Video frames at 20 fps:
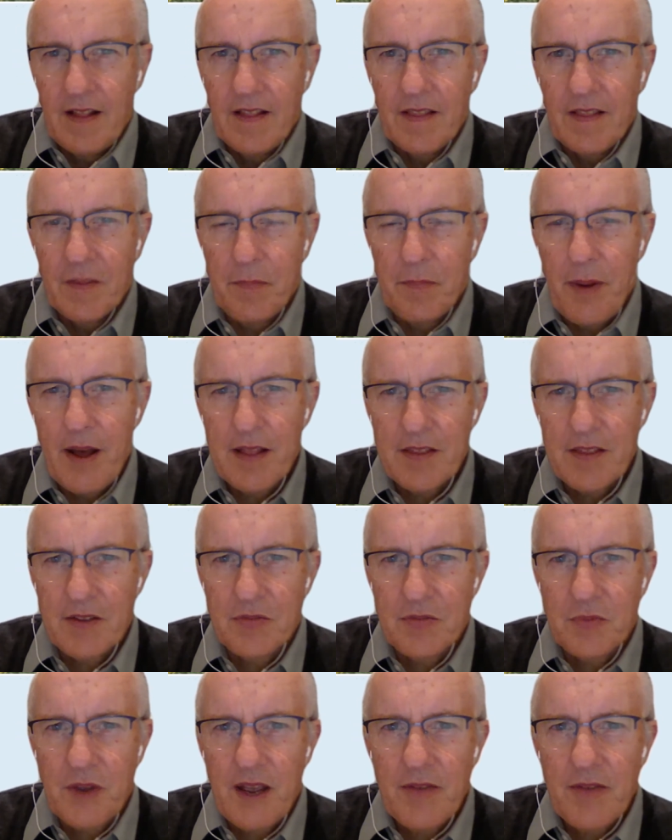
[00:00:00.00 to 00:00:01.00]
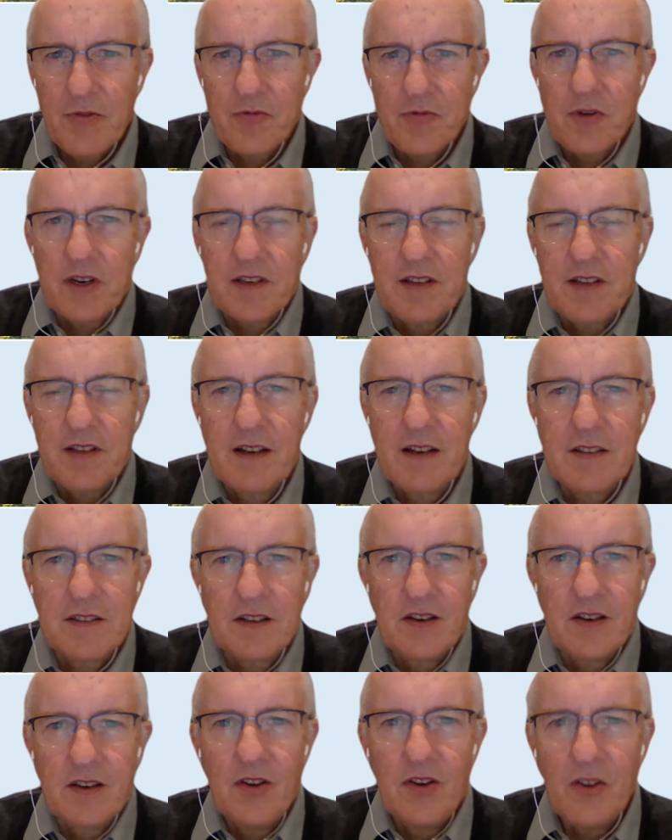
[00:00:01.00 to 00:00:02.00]
the part that we haven't really touched
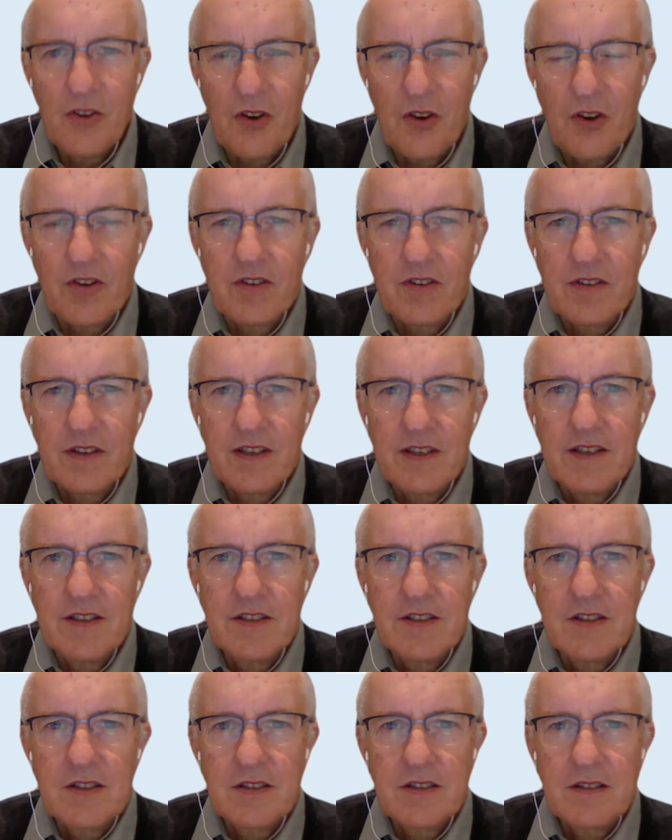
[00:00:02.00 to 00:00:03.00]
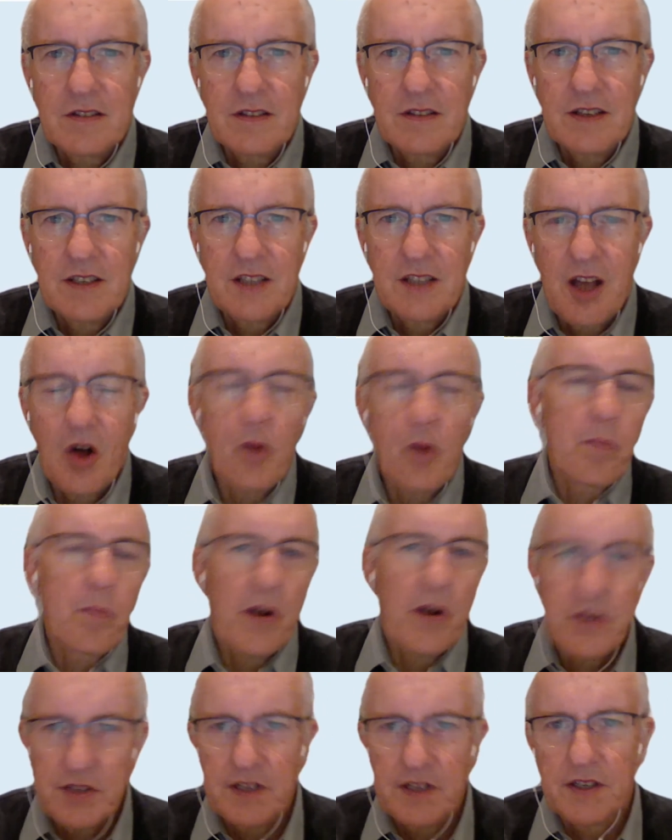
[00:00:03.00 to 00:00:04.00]
a lot on is the whole
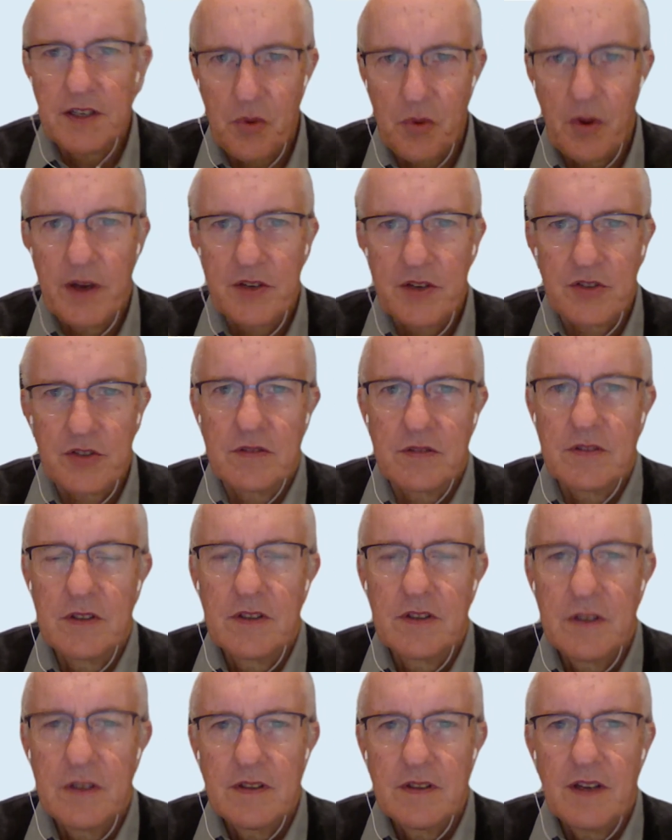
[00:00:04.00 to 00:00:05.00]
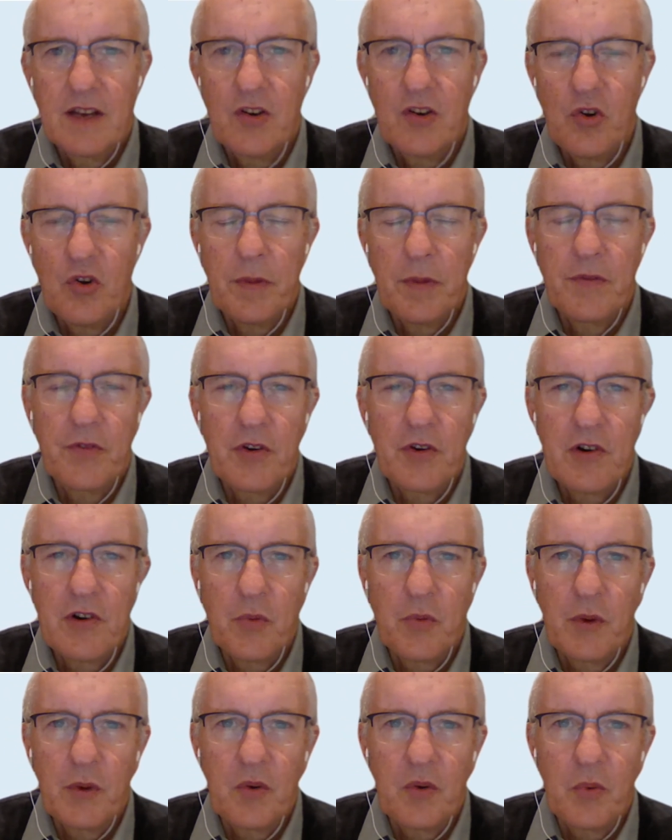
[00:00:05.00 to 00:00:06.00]
protein equation. You'd all be very
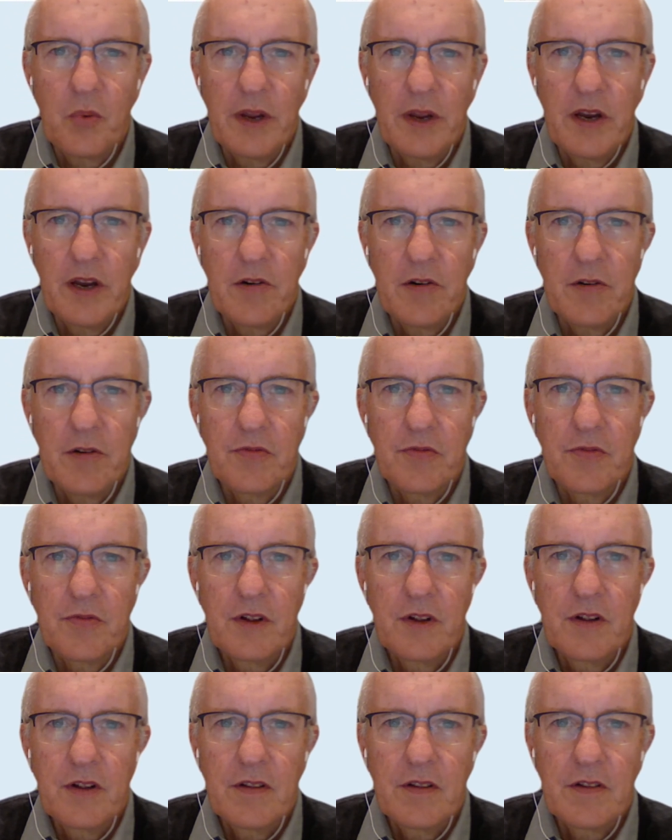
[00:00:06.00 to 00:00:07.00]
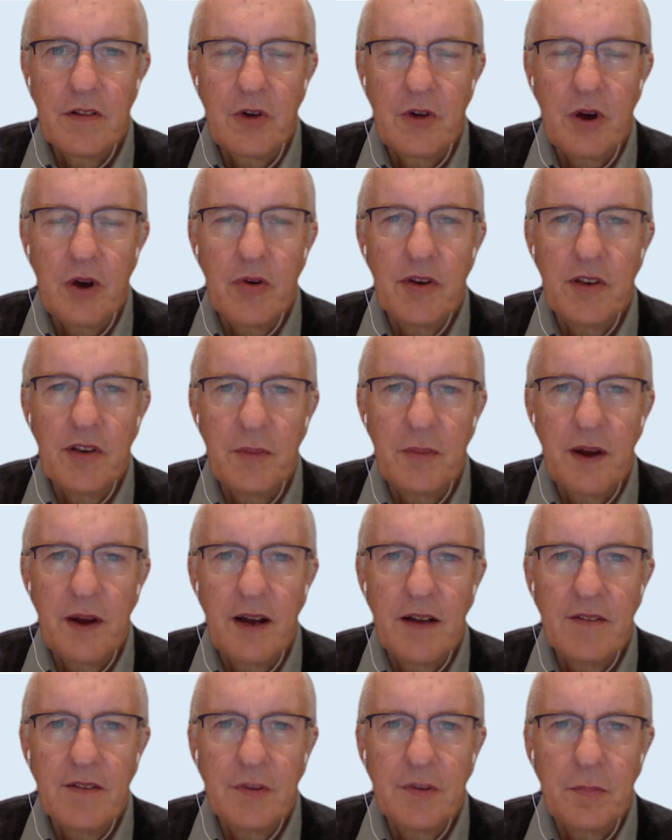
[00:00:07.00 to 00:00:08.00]
well aware of the growing
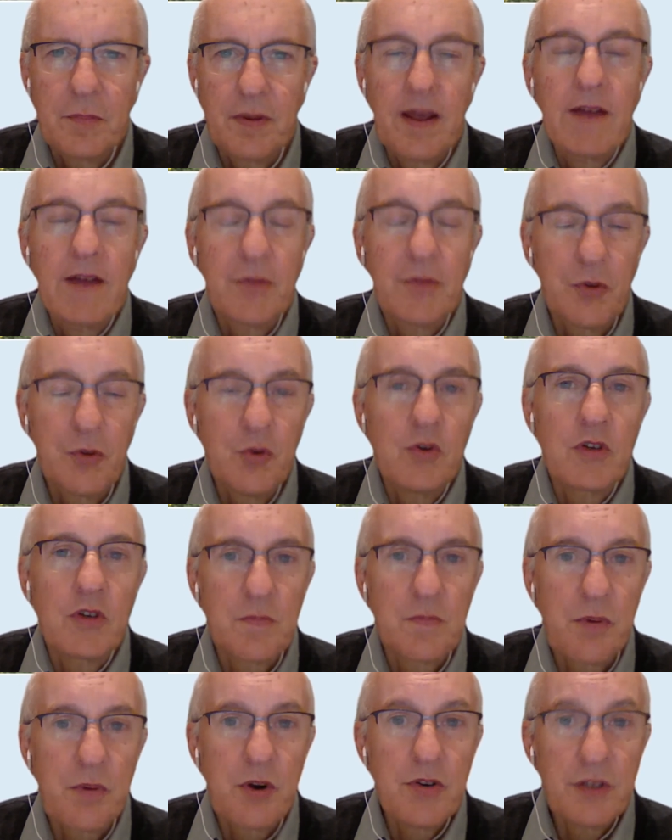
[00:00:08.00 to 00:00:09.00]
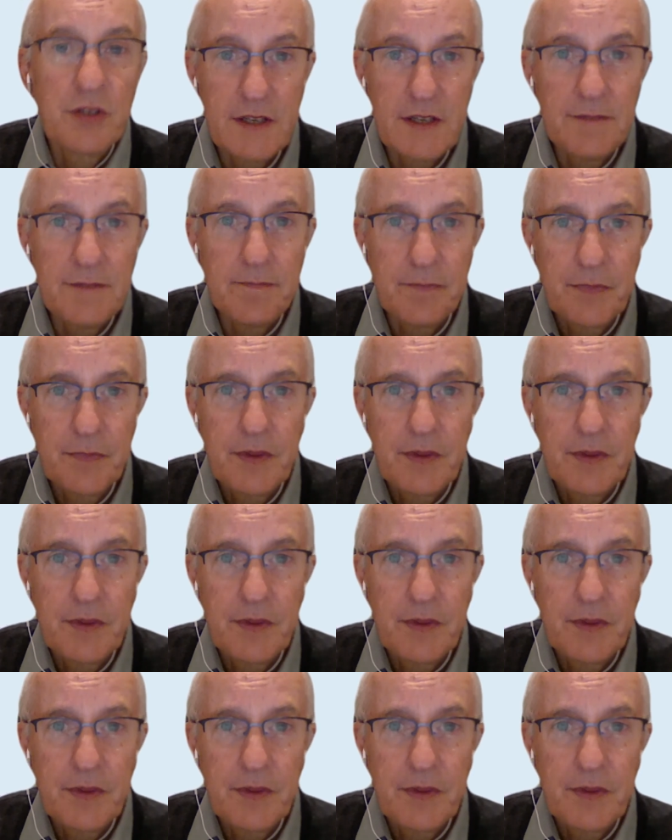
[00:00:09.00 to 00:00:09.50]
demand for plant food as protein,